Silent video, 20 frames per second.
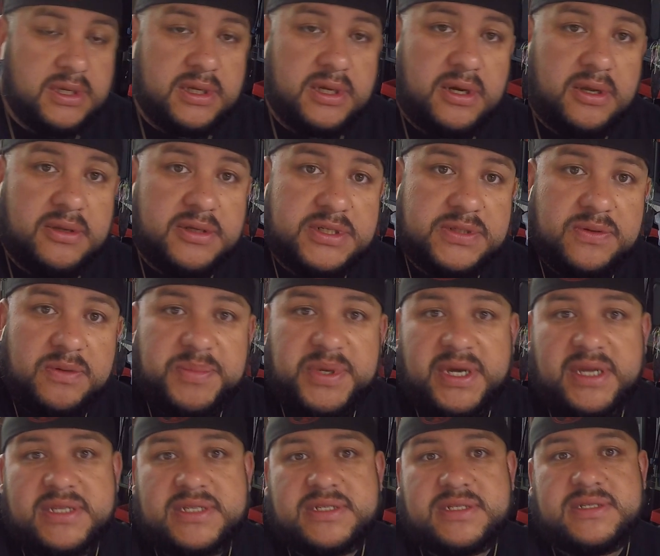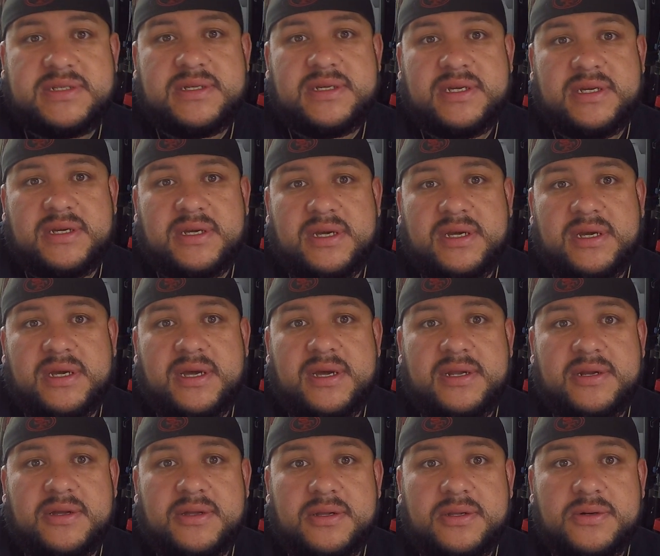all the swim baits
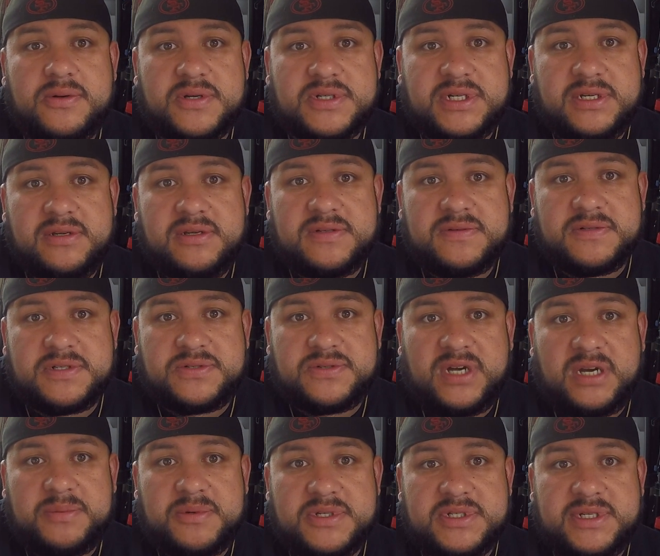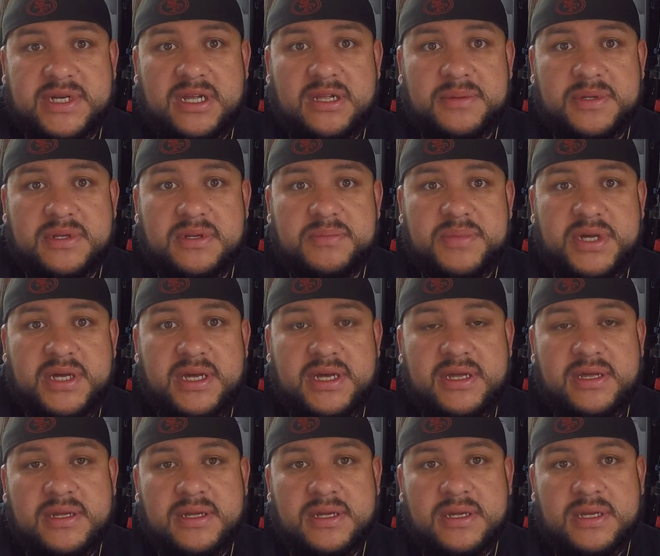and all the lures I use for stripers and halibut in the
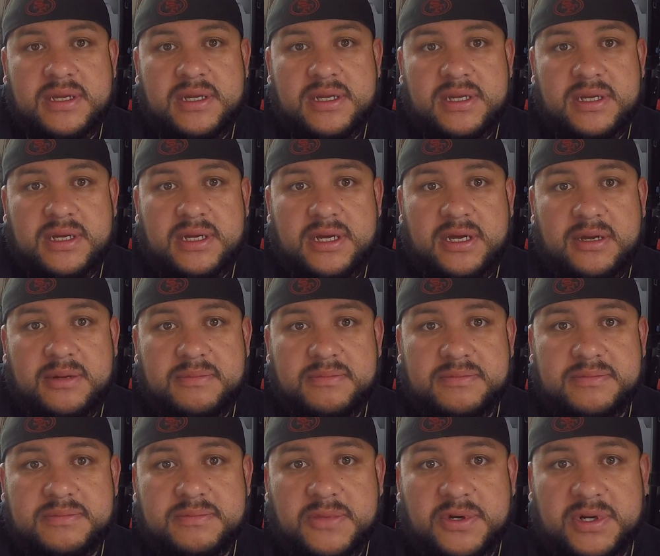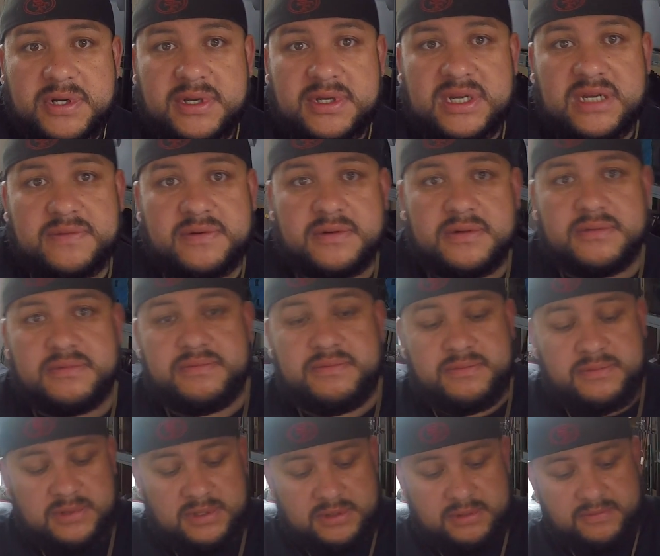bay. We're going to cover
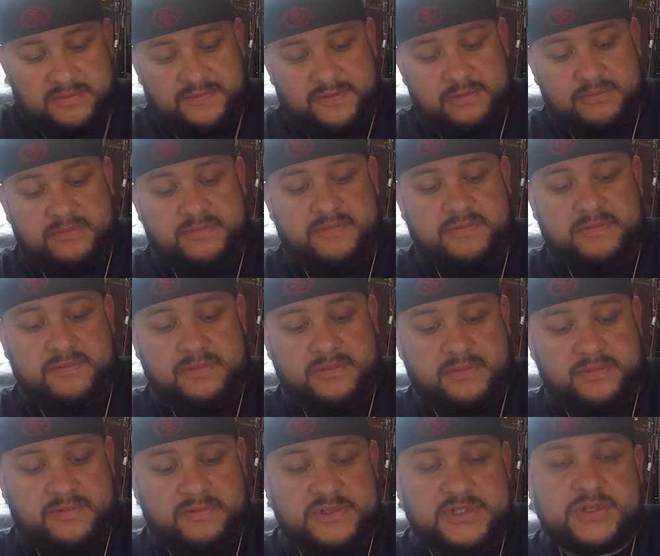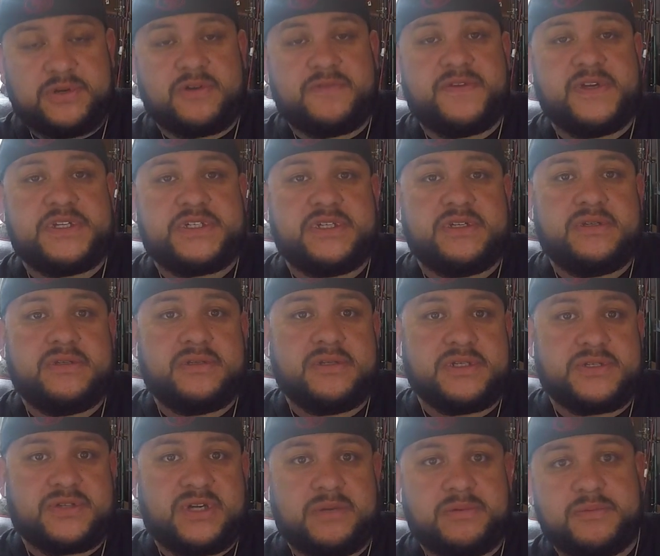from shore fishing to
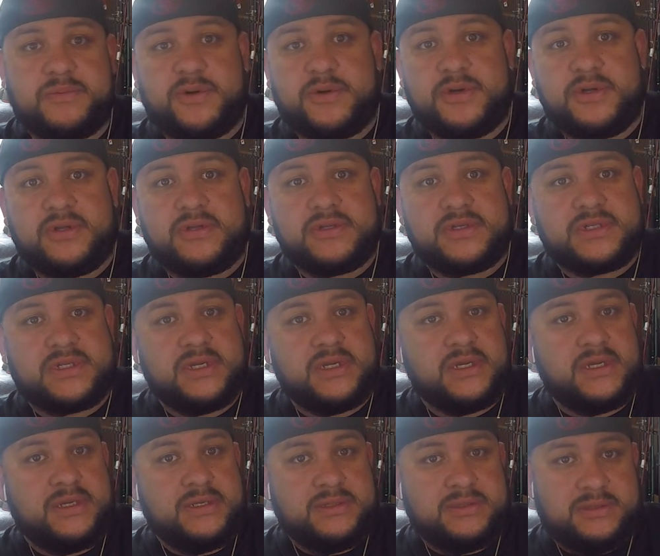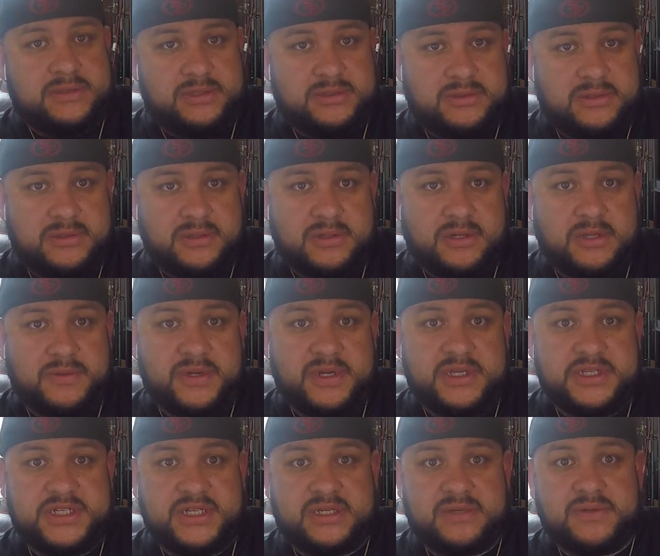striper boils all the way
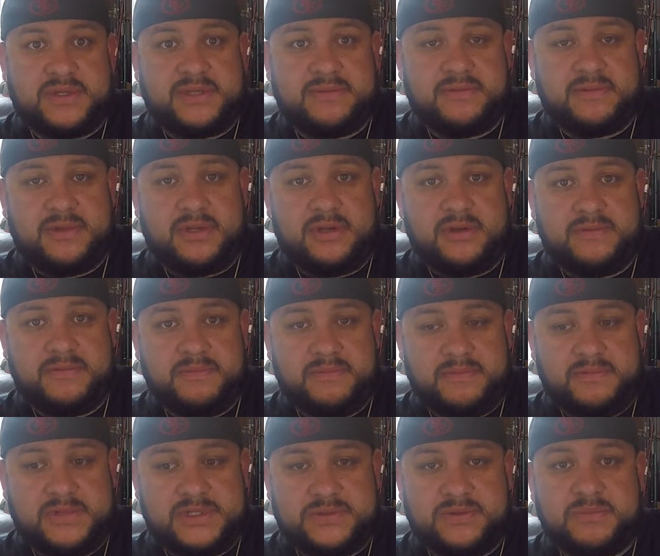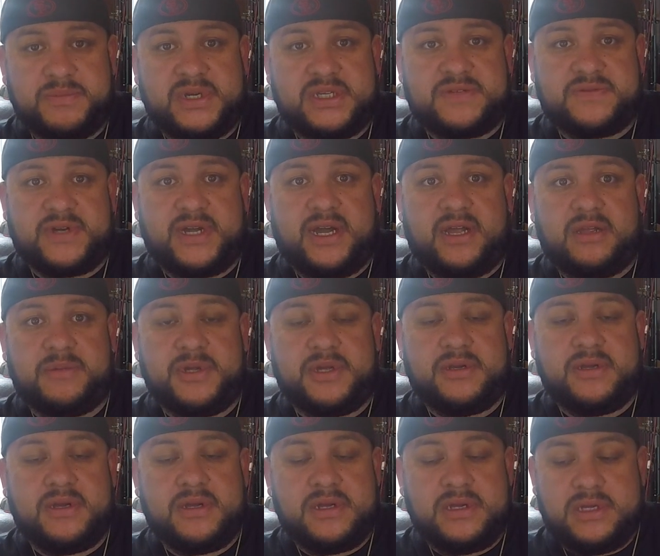to jigging with, you know, the swim baits for
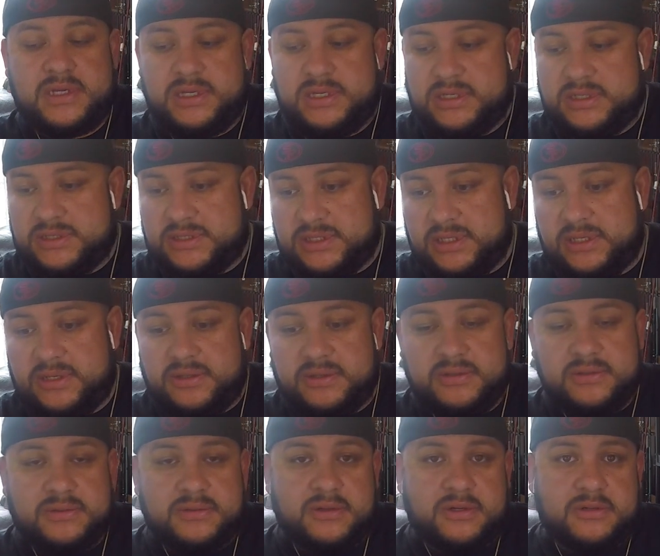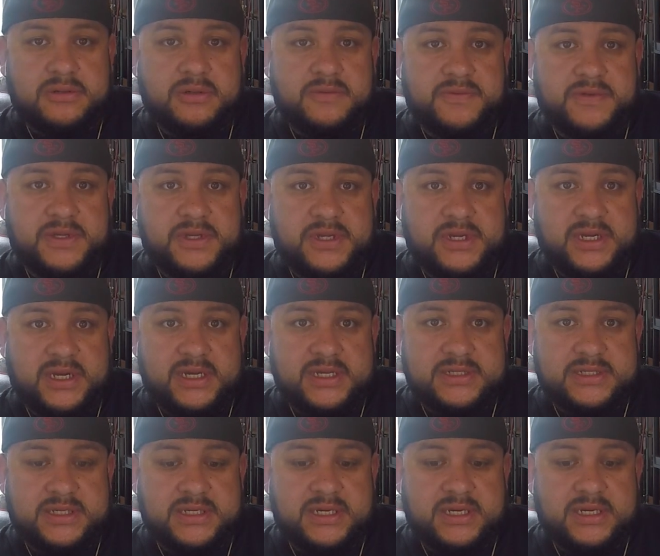halibut. So hopefully you guys